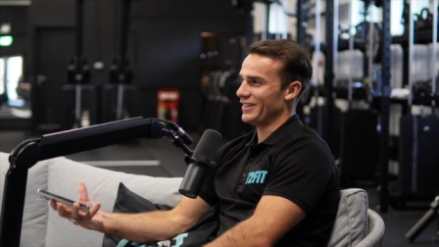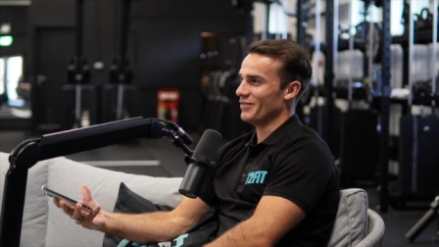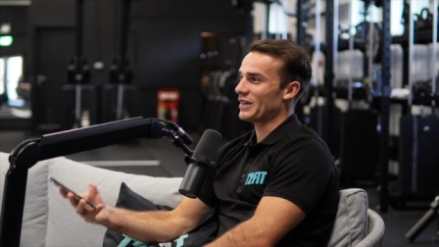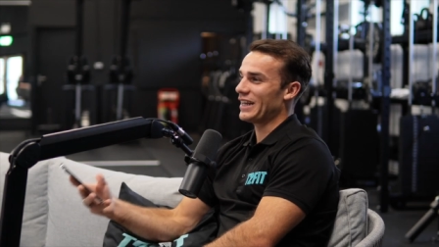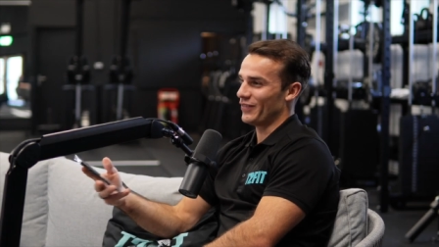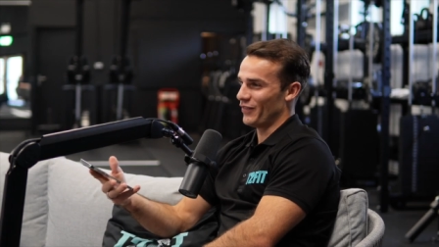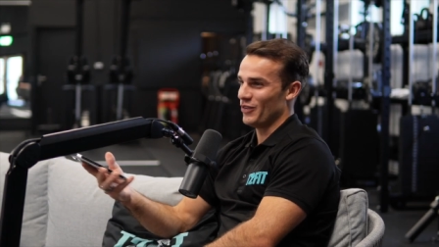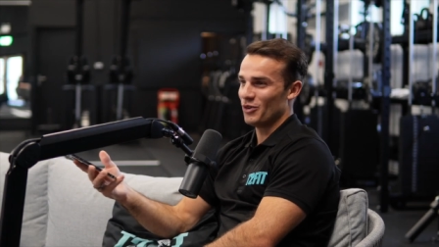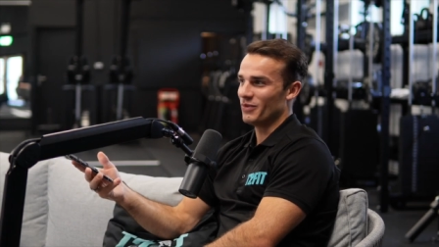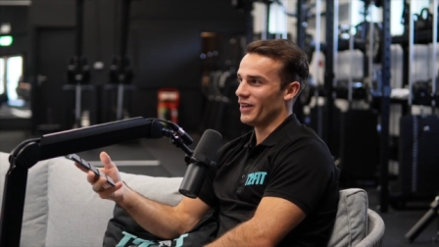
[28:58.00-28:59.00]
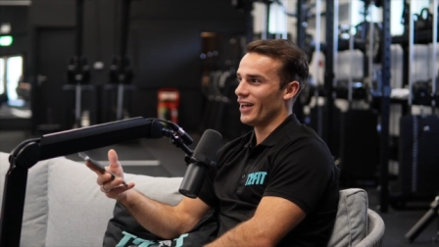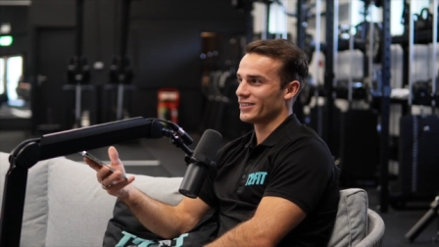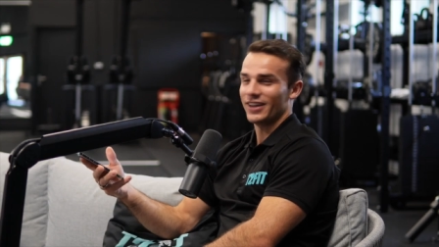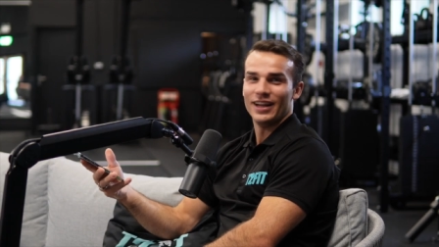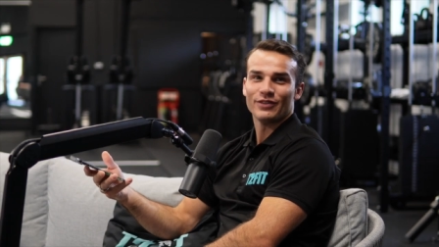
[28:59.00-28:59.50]
we're gonna have to film
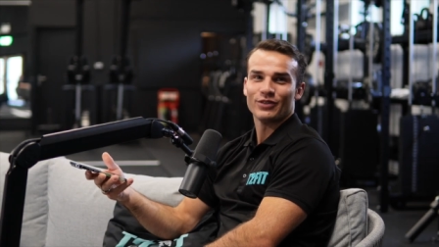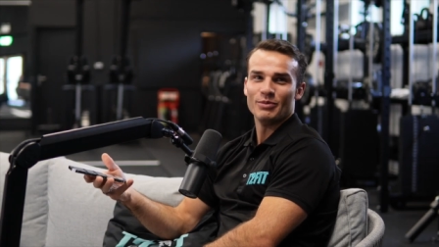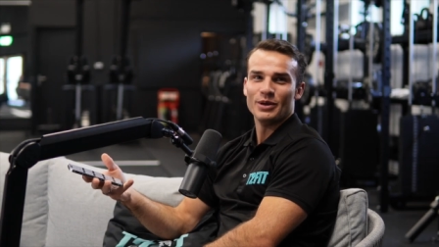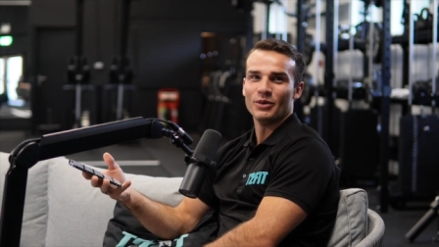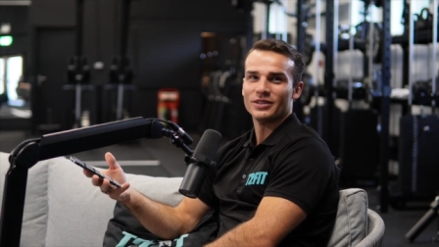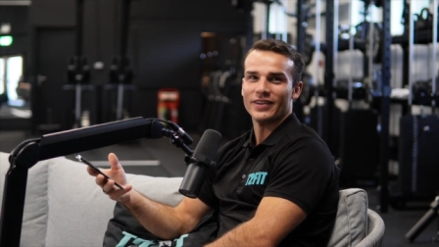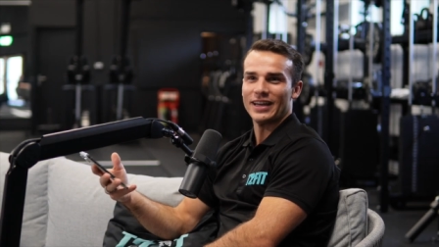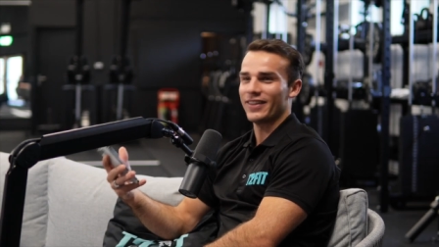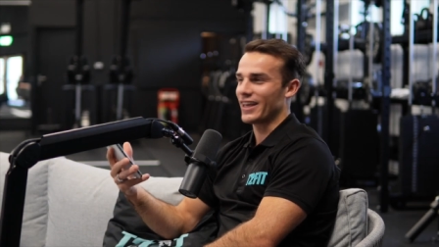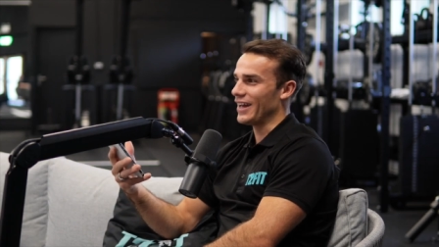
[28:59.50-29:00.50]
us going out for a meal or something at the